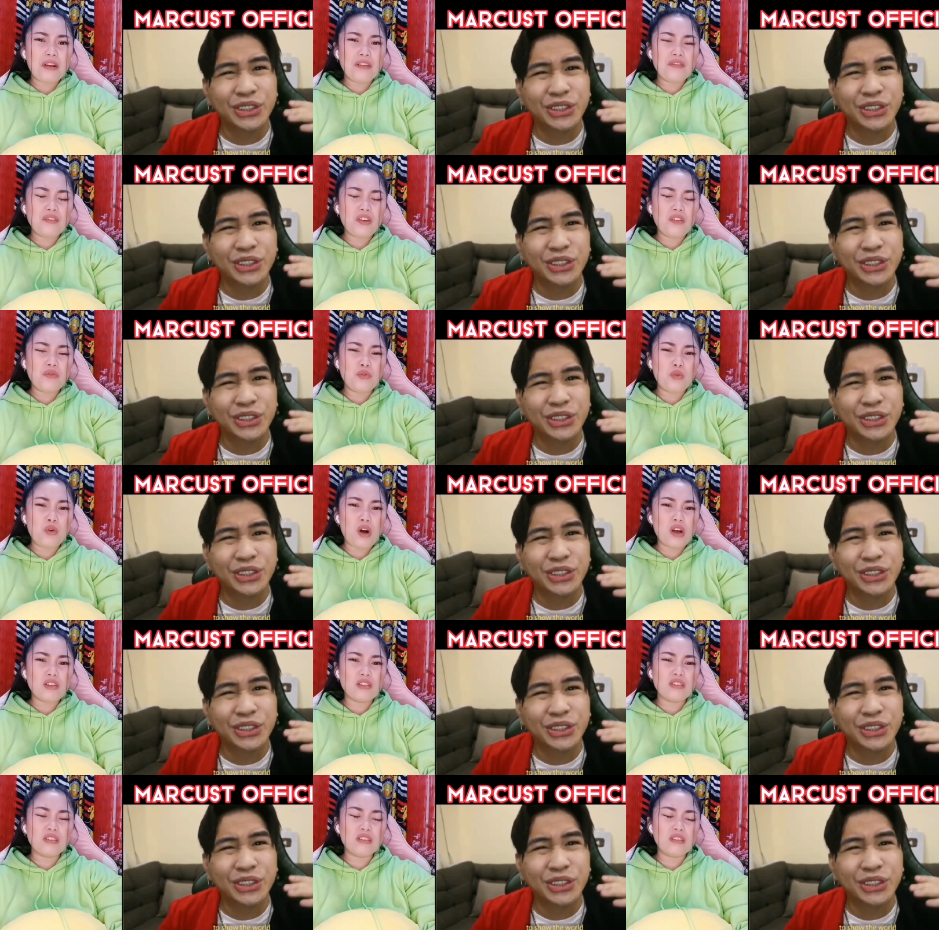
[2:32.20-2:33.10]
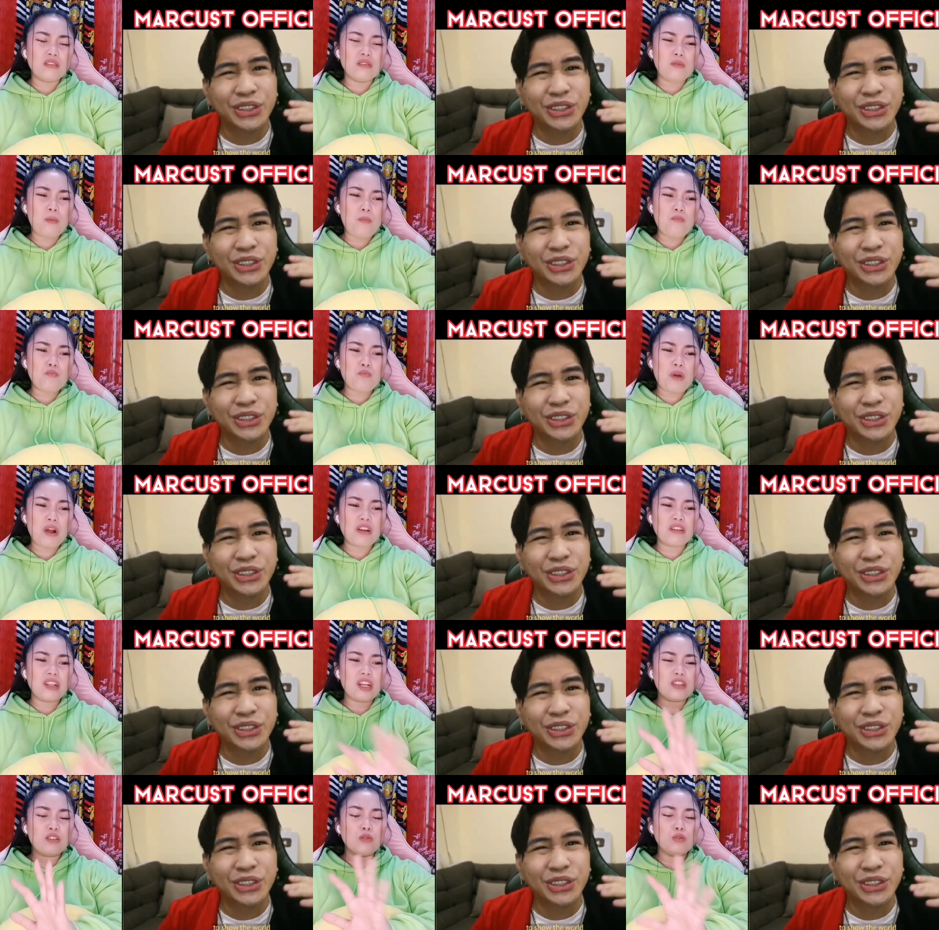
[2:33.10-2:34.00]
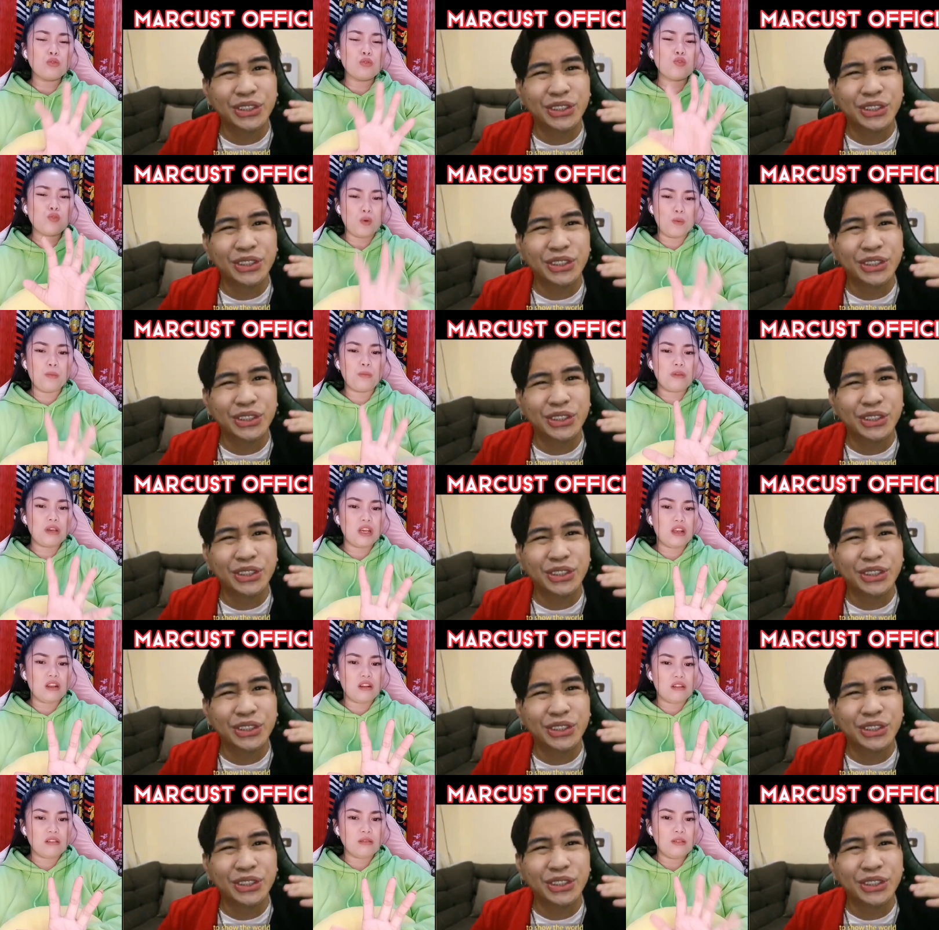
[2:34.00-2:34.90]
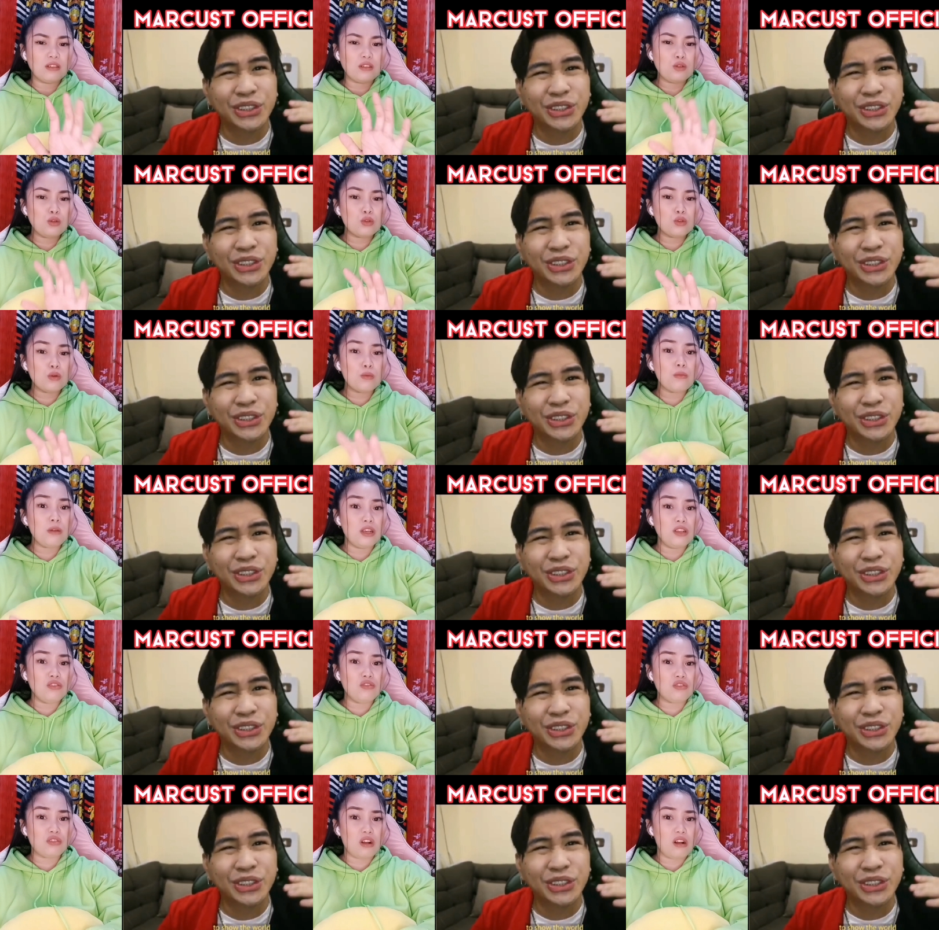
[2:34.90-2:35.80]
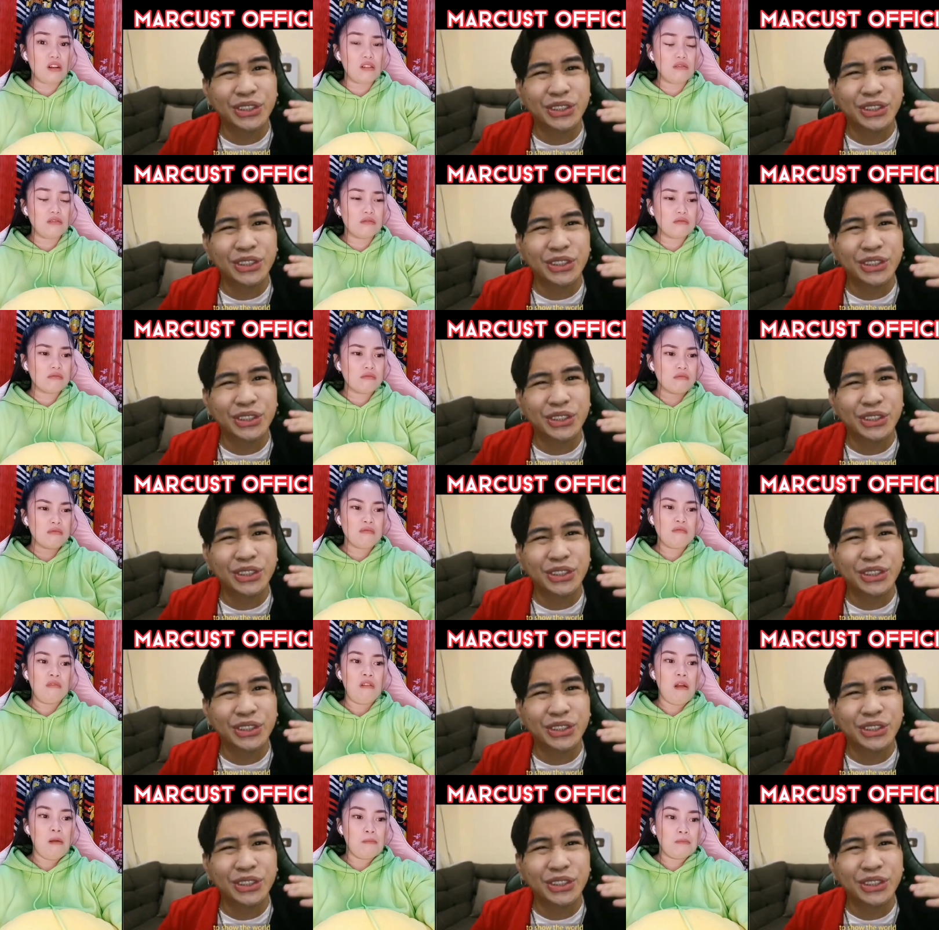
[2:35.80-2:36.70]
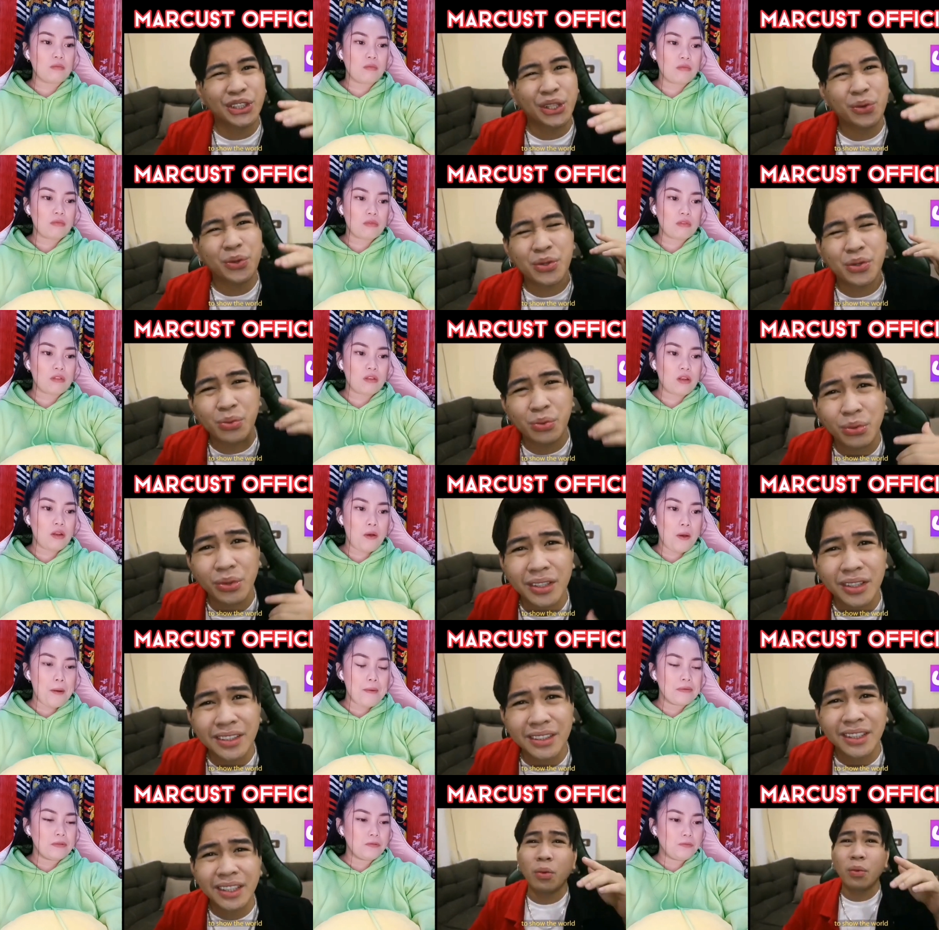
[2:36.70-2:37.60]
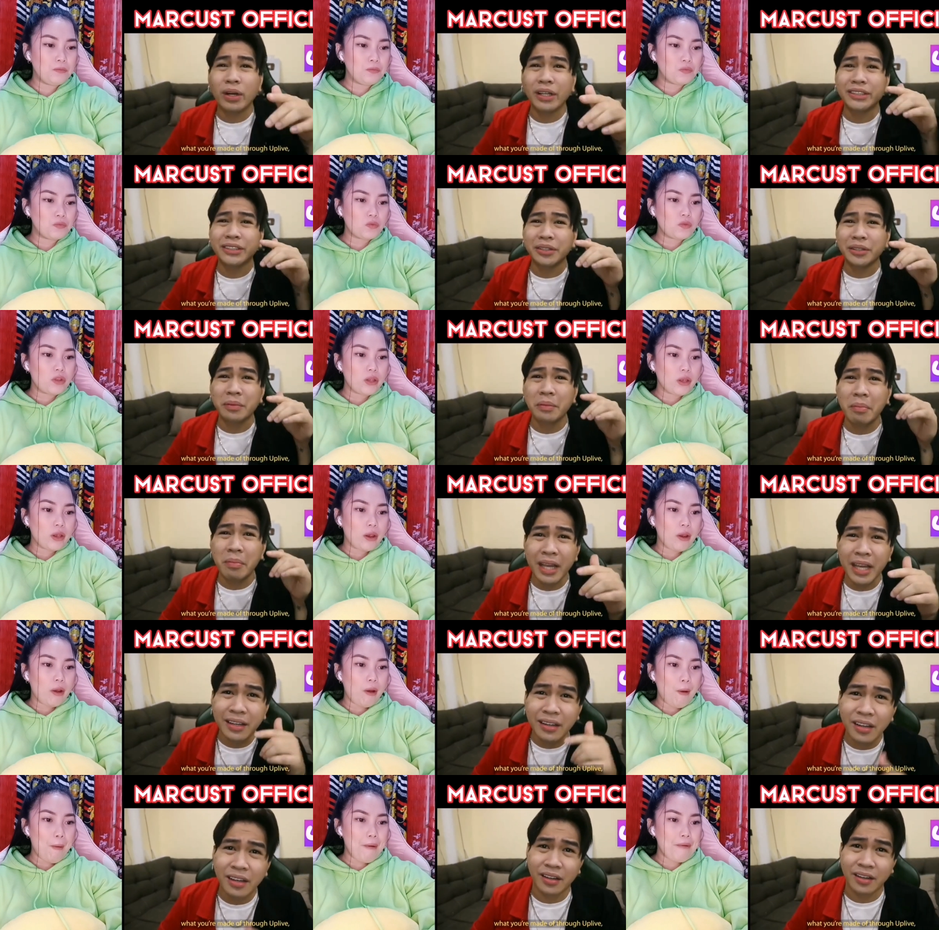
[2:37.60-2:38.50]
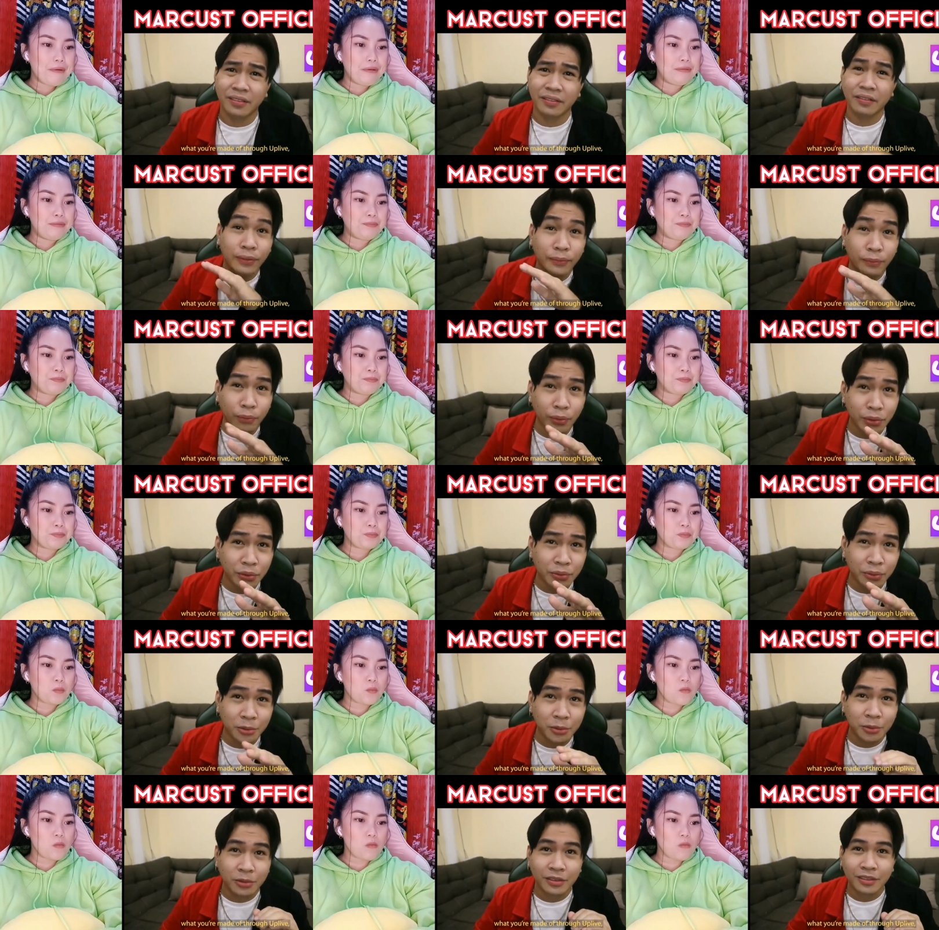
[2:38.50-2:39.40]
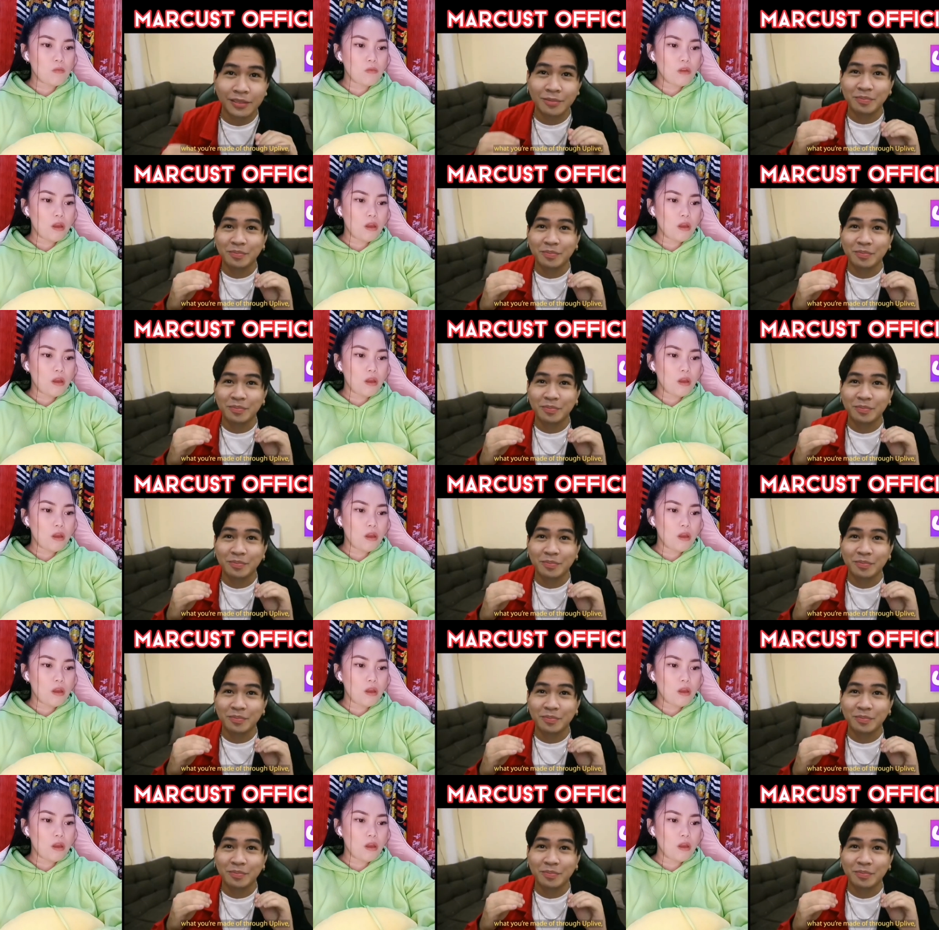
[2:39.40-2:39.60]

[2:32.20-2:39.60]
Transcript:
Speaker 1: niya, no? Kasi parang nagzo-zoom in. Nagzo-zoom in siya.
Speaker 2: To show the world what you're made of through